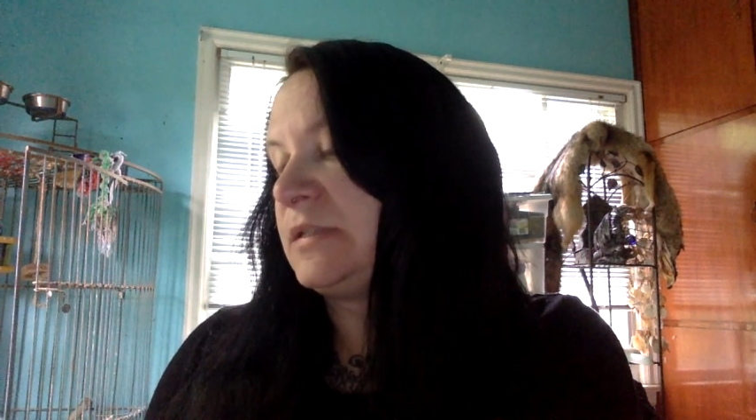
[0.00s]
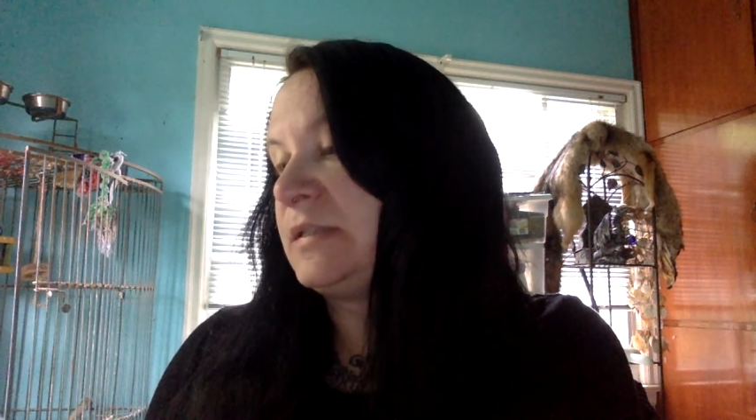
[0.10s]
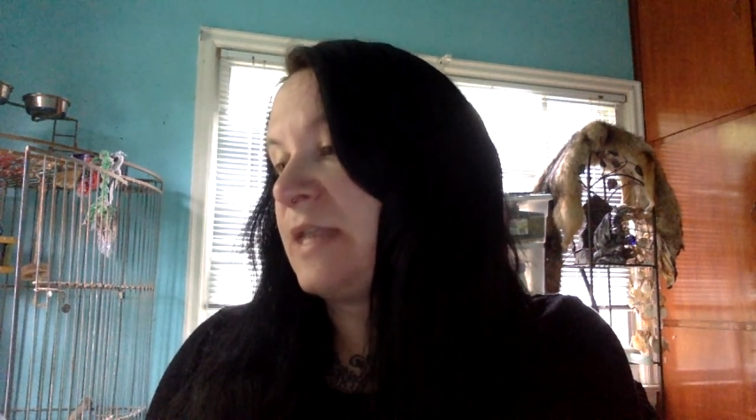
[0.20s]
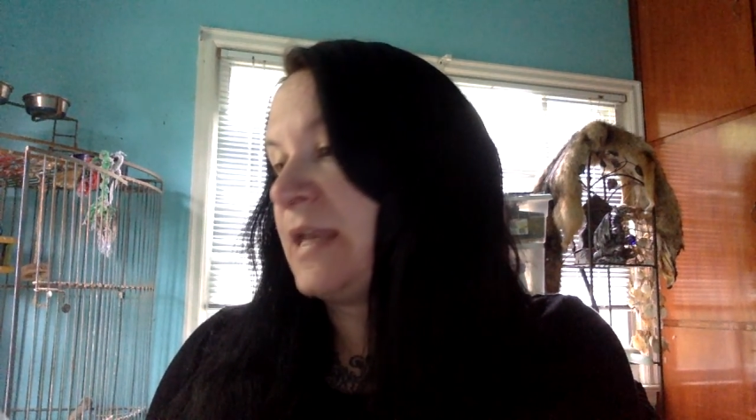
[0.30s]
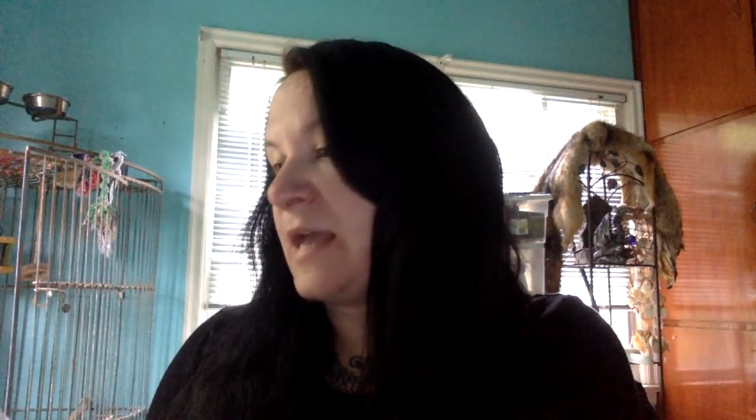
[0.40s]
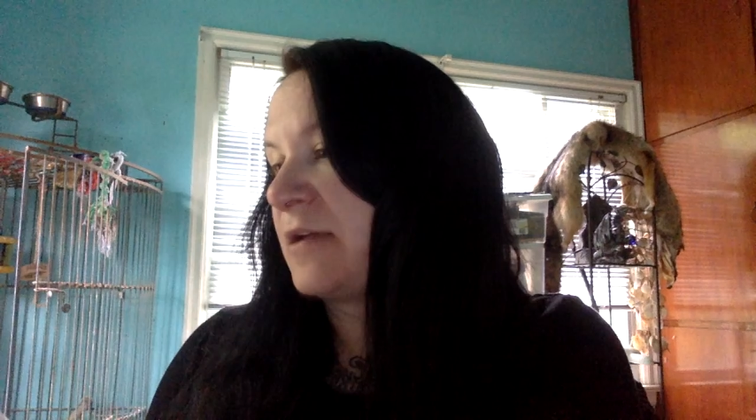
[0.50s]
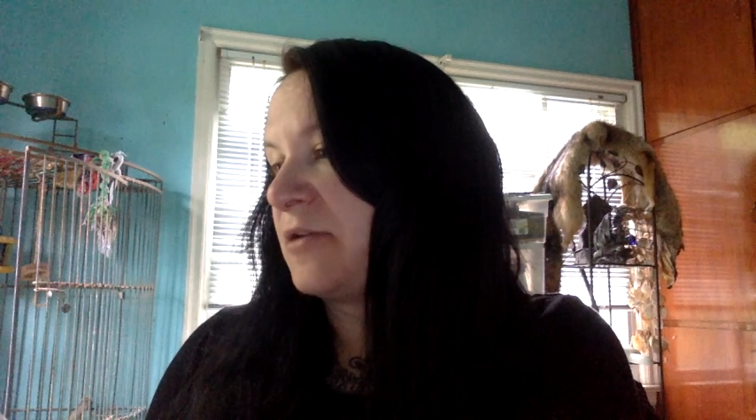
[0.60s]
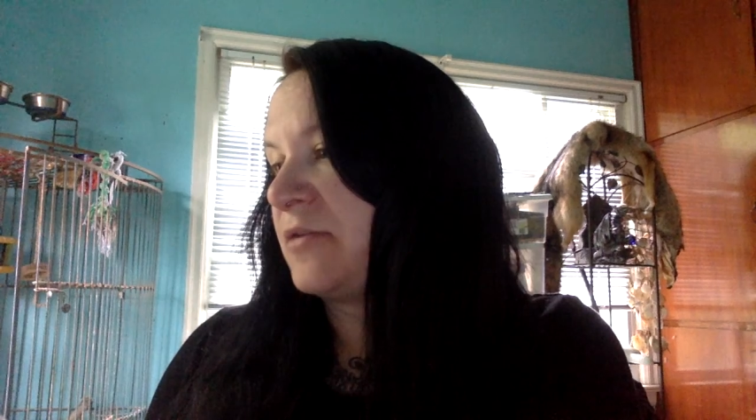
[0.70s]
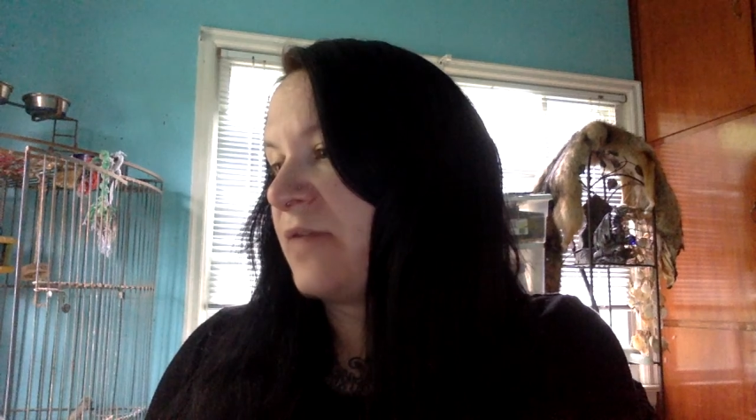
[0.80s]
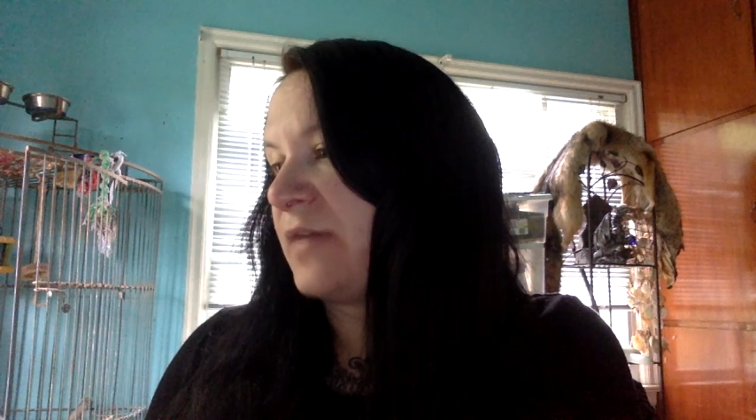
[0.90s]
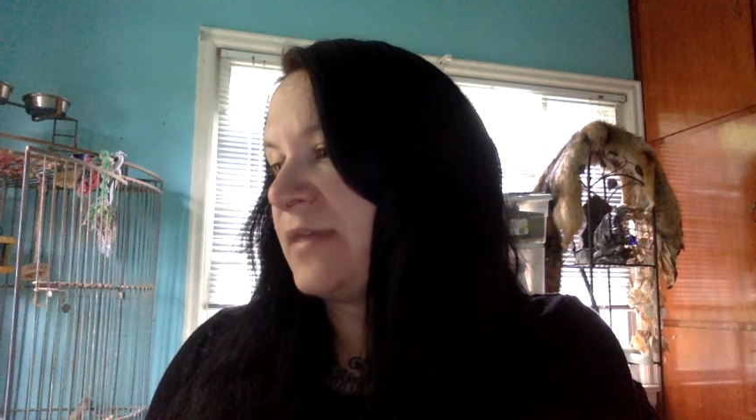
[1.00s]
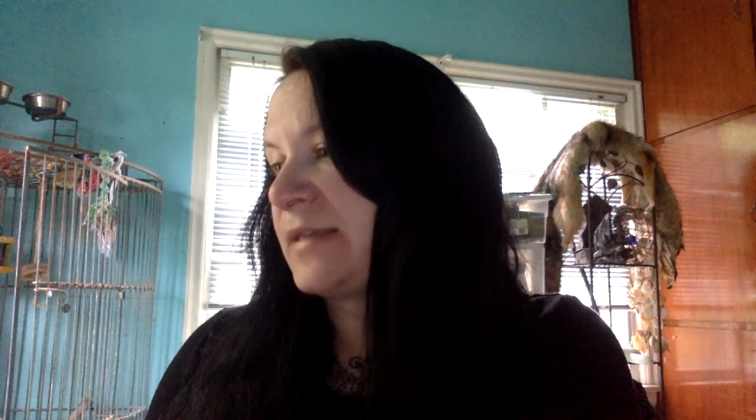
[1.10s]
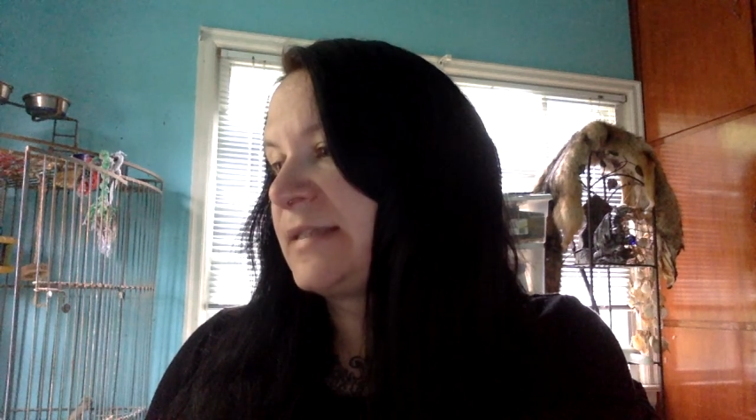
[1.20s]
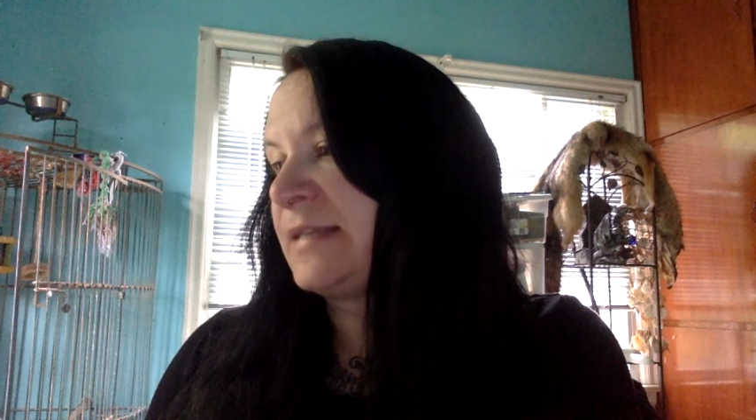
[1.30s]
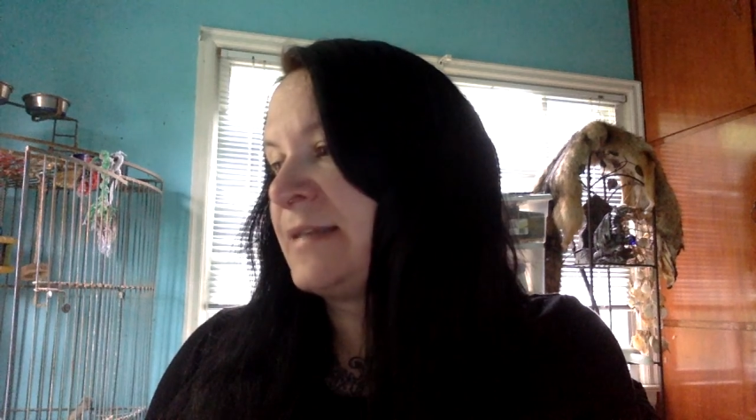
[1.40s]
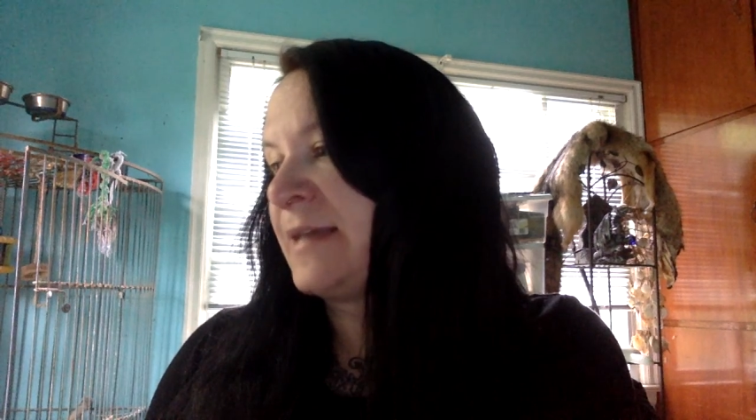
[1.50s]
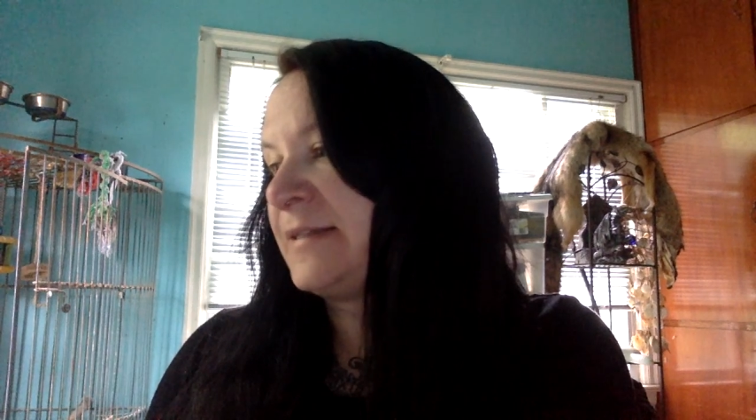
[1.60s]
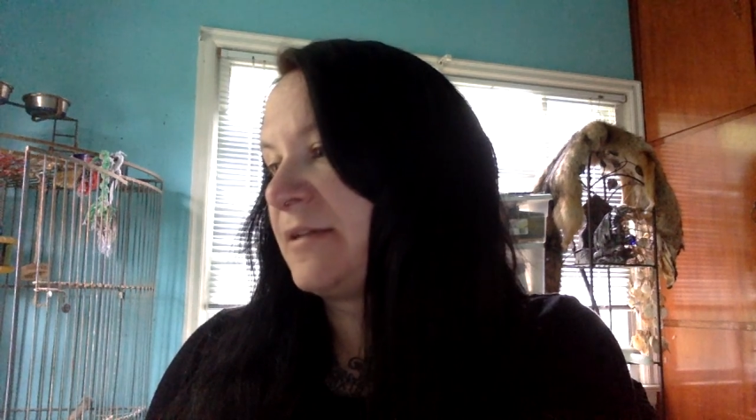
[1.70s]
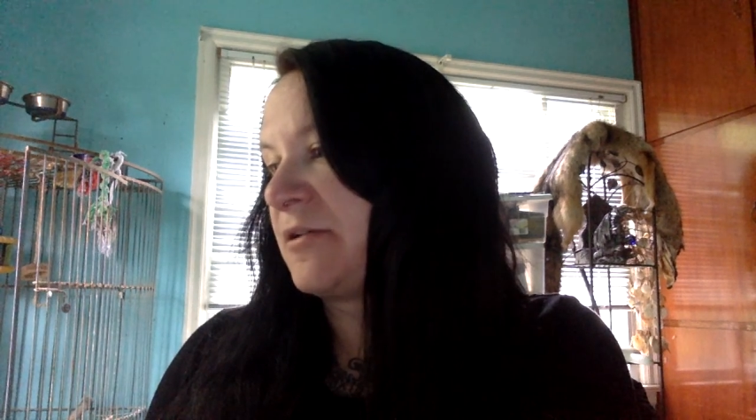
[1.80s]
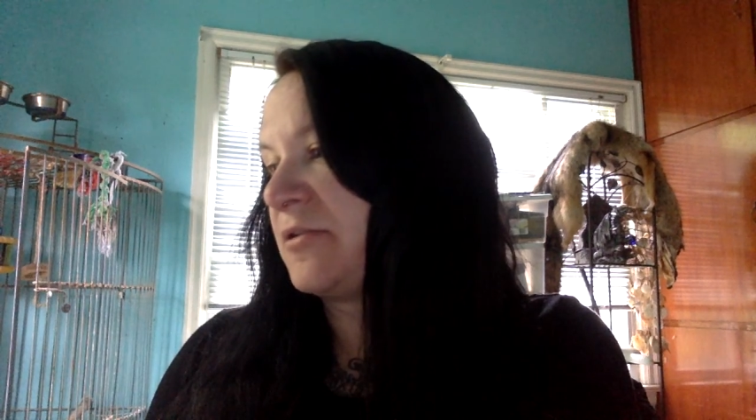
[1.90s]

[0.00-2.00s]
NADAC Code of Ethics and NASA